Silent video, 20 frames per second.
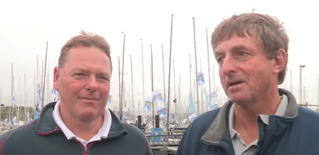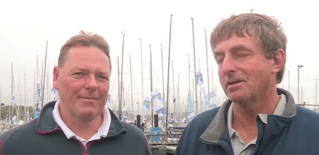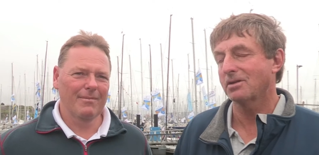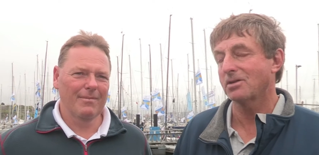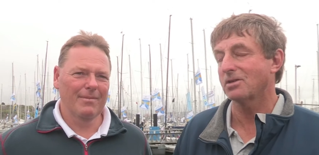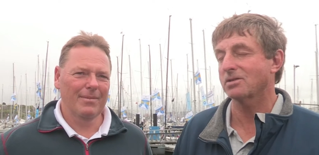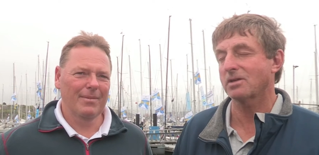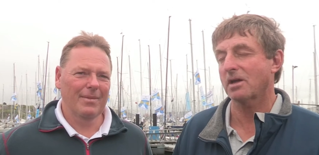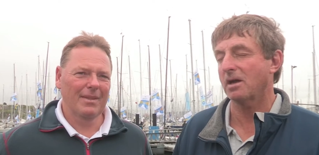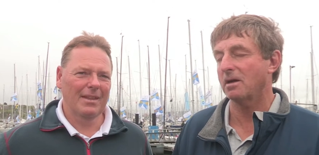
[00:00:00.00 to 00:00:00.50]

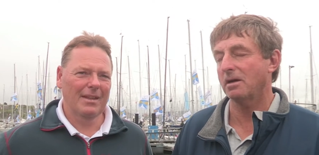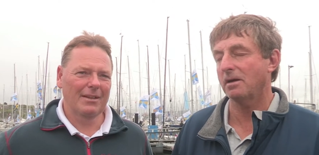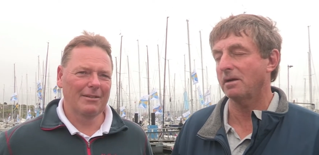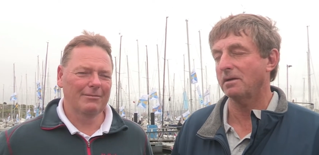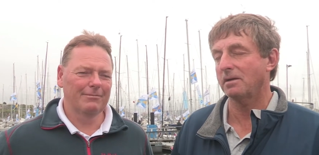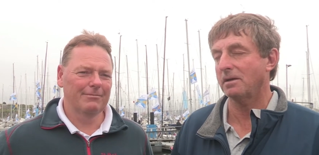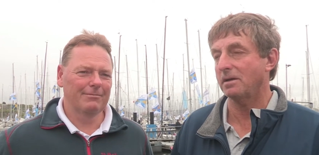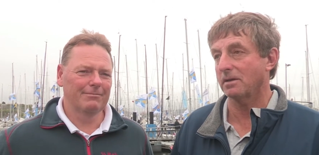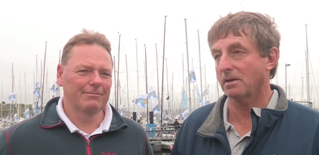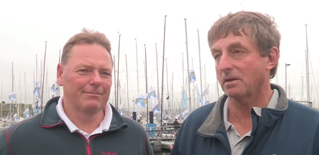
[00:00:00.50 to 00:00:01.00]
Speaker 1: just go,
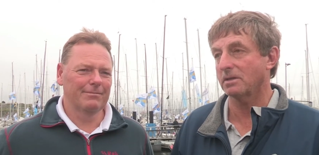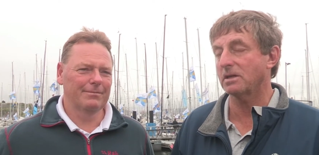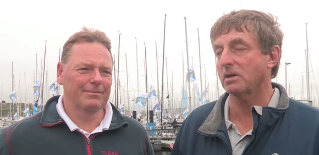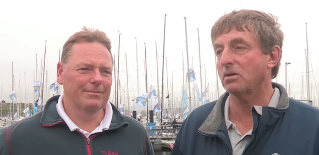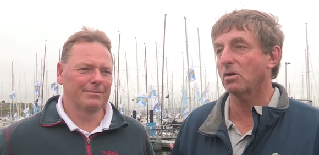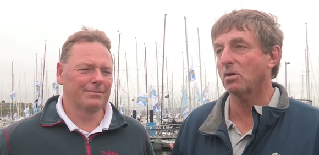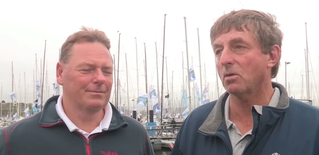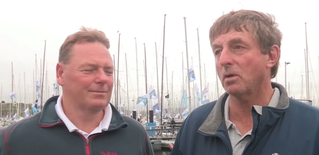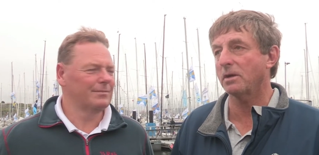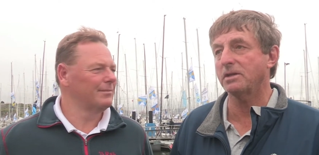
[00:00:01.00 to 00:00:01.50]
you know, because it
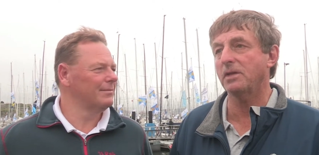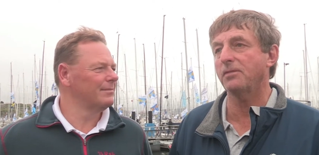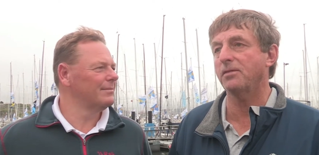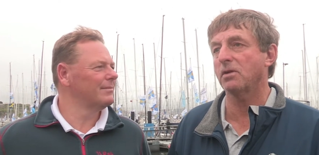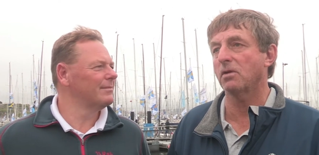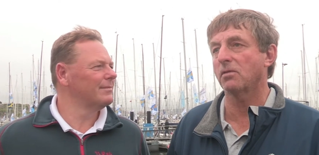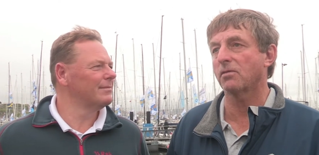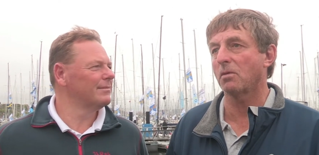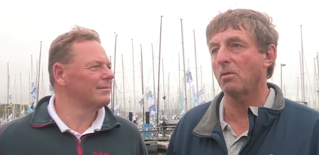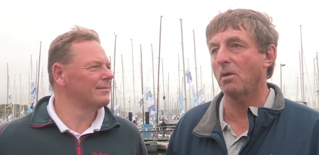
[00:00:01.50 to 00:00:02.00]
got quite
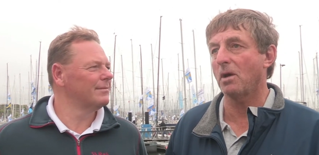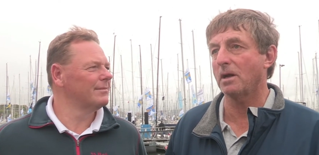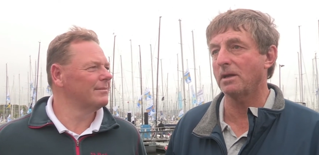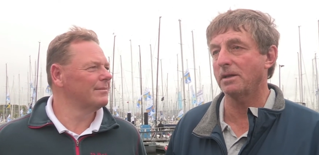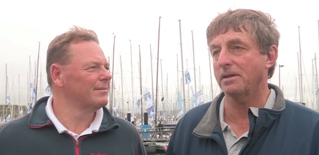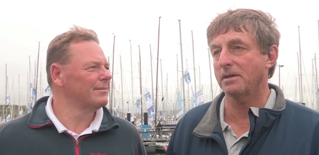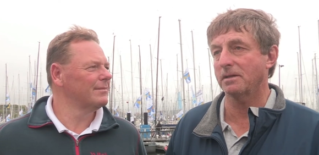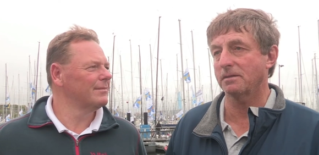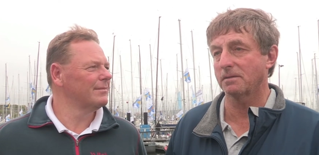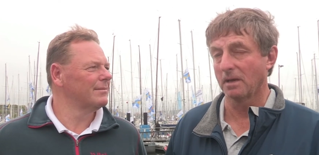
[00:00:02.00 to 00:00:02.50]
difficult for a while
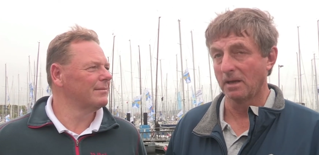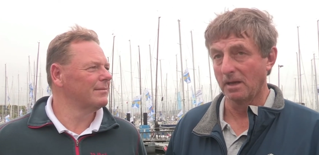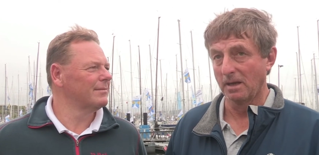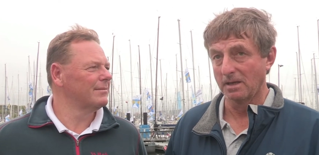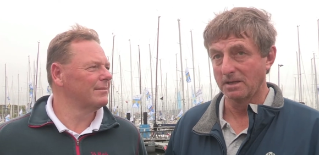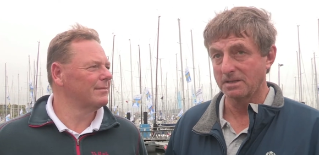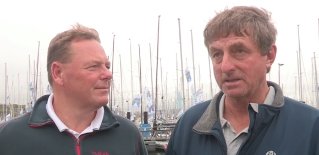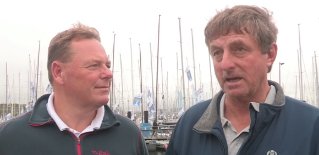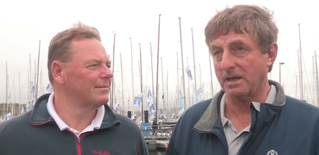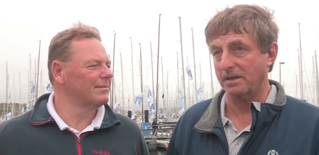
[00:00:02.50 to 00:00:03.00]
in the
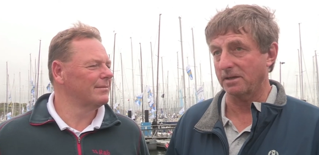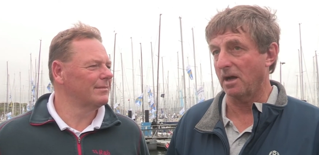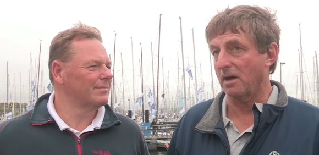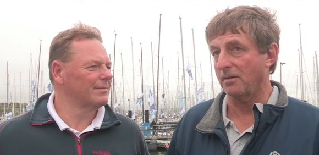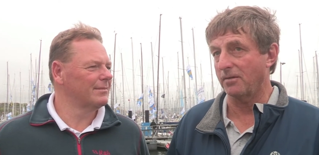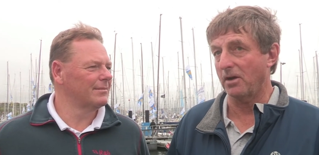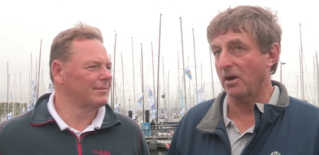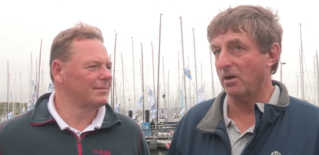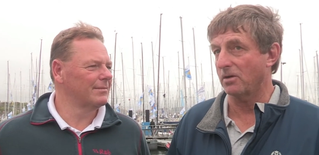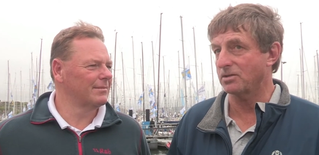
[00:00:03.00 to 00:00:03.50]
second
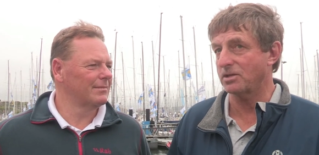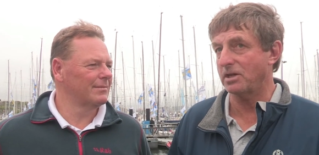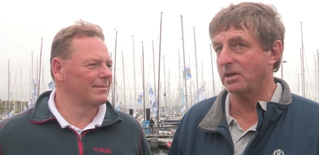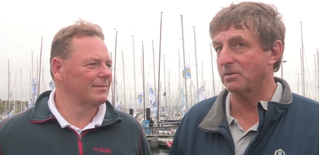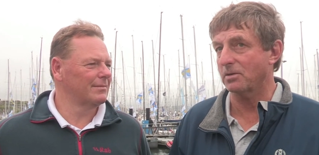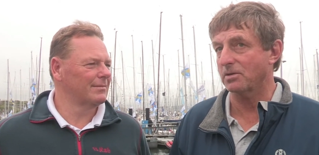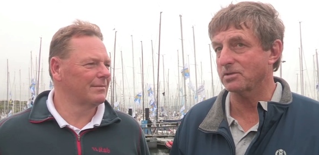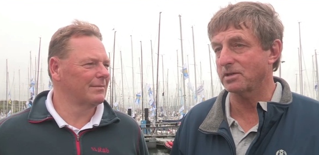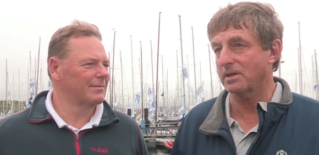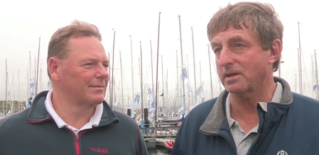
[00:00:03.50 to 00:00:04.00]
half, the Irish Sea
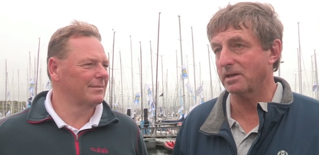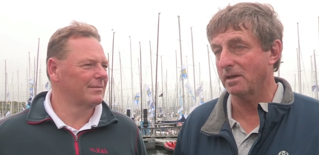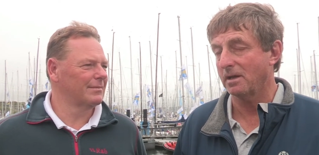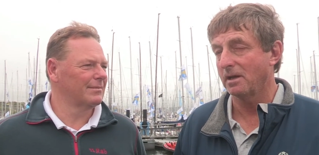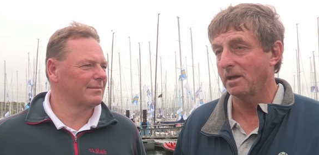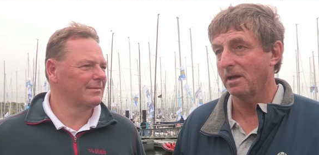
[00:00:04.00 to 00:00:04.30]
crossing.